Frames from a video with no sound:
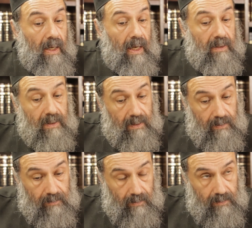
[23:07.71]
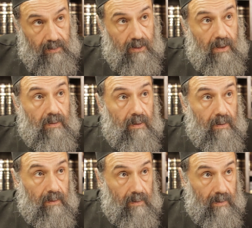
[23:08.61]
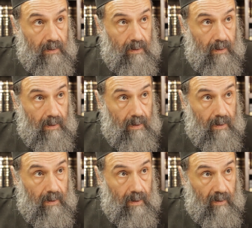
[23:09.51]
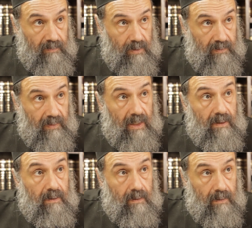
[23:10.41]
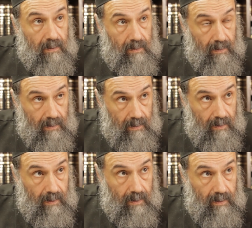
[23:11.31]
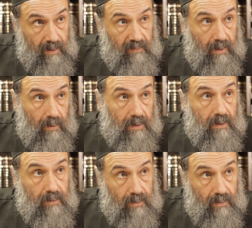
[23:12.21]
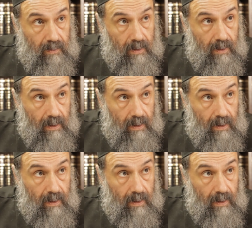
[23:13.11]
And then Attorney General of Ukraine giving order to